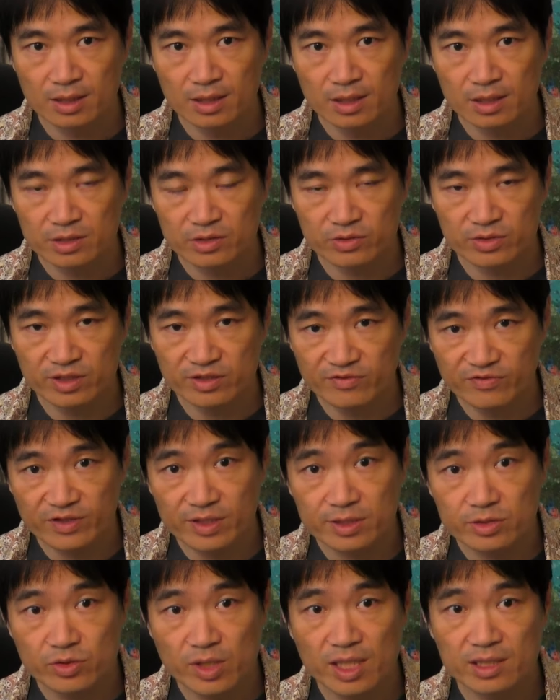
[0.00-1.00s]
So in the
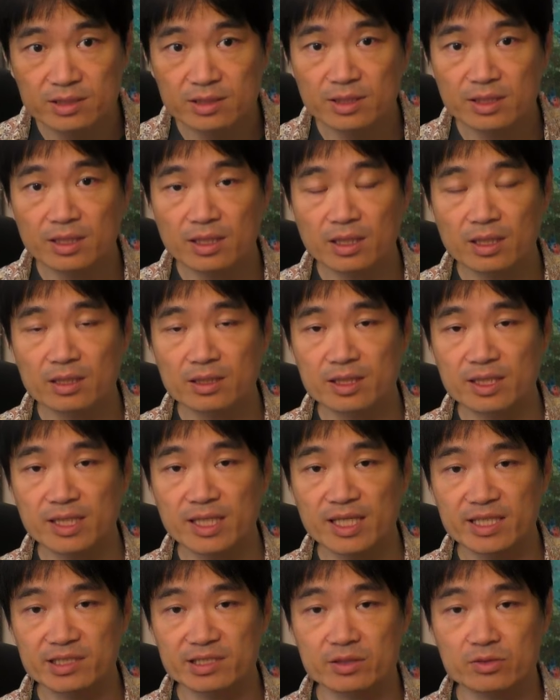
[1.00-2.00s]
first round, the
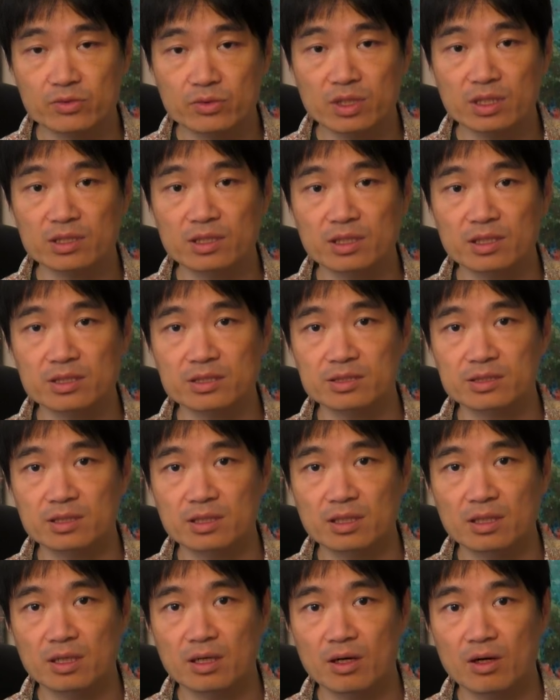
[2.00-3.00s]
election workers
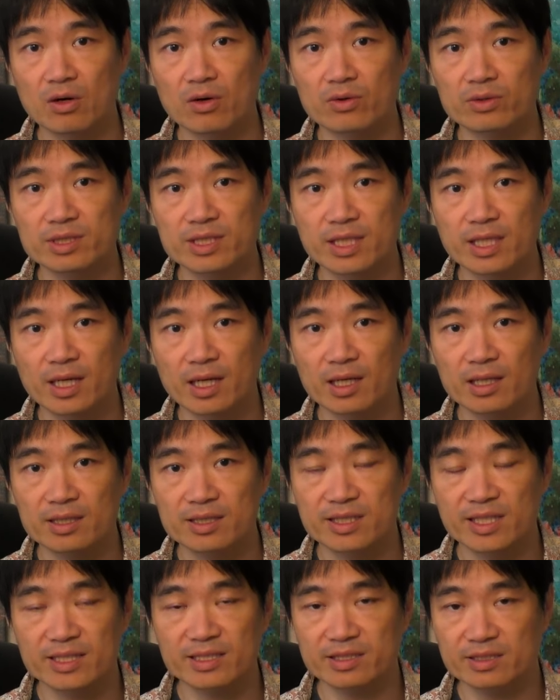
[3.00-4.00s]
or the
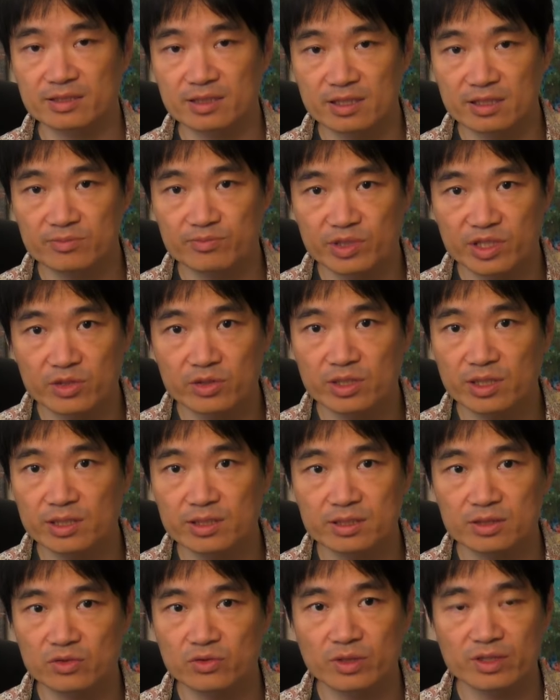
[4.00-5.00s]
election
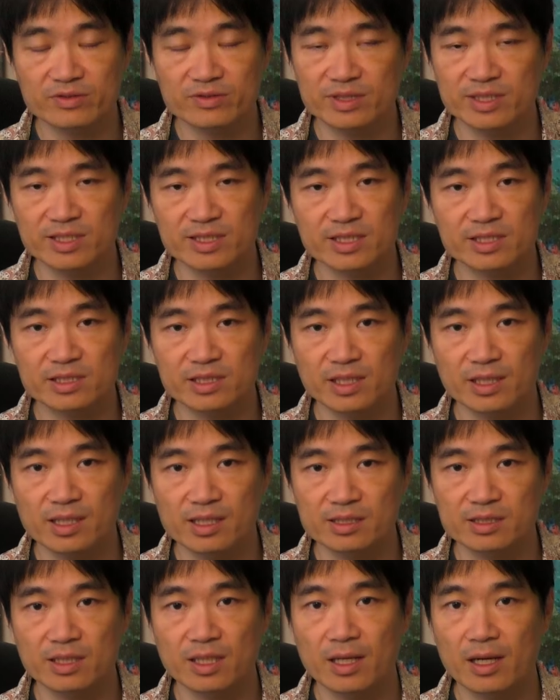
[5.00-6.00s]
computers, whoever is in
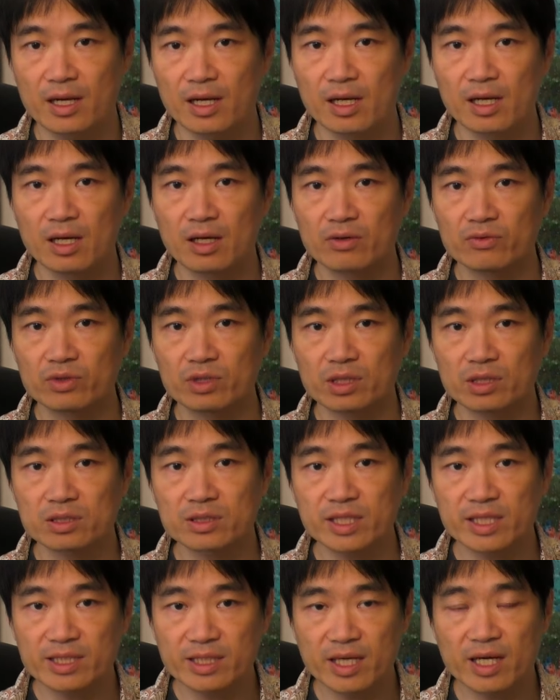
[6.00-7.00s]
charge, will
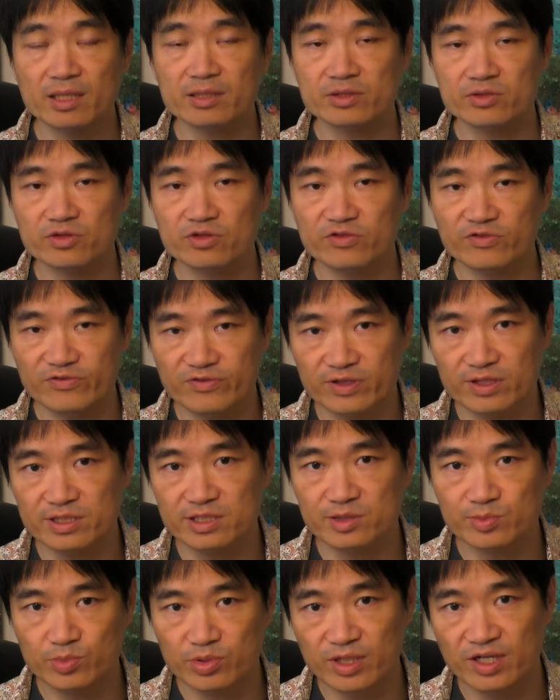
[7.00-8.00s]
only count your
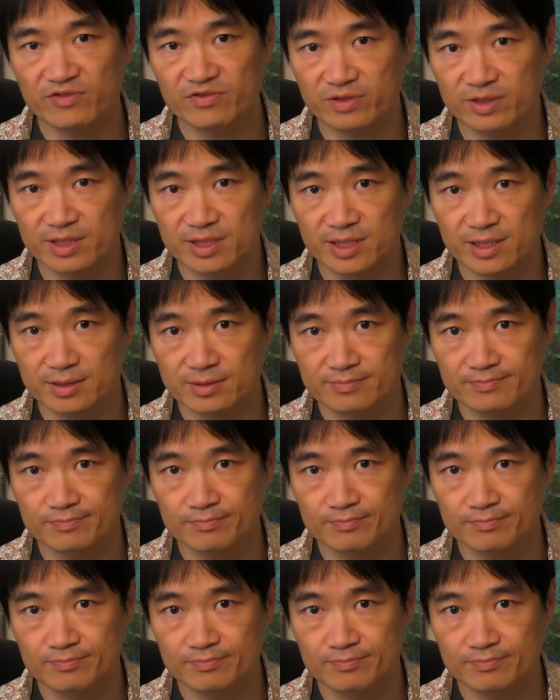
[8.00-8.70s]
first preferences.